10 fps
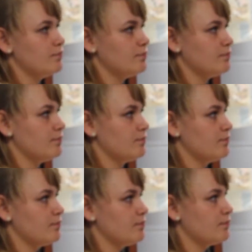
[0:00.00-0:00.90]

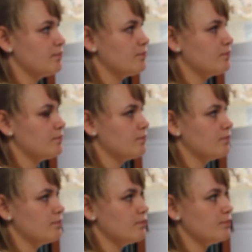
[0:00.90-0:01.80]

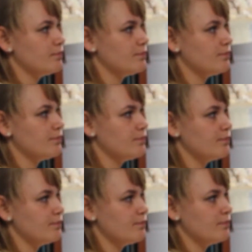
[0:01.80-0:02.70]

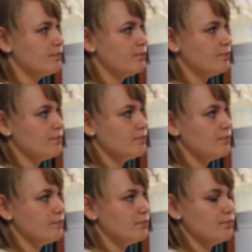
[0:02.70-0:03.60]

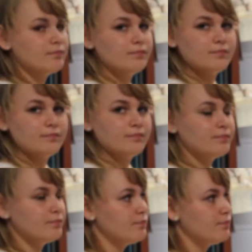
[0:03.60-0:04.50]

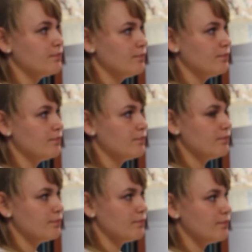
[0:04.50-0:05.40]

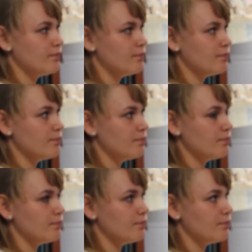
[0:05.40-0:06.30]

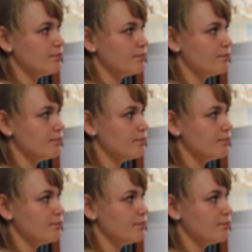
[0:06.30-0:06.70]
(silent)